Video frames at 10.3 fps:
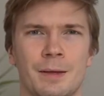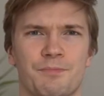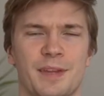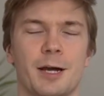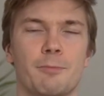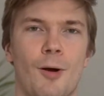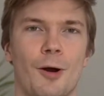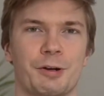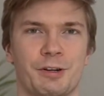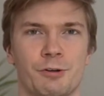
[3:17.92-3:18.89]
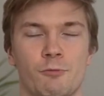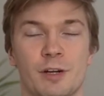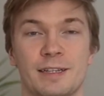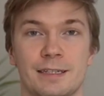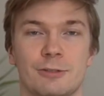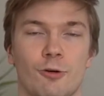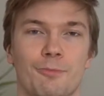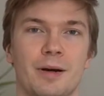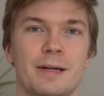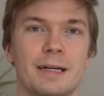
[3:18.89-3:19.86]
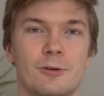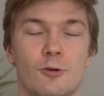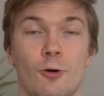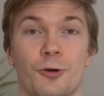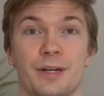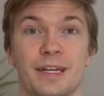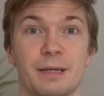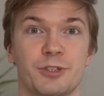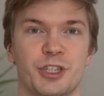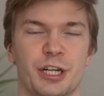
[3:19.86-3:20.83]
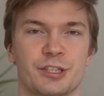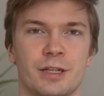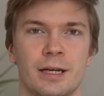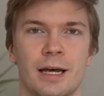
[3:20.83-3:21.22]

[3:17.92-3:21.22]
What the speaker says: They are partnered with this company called Imgix.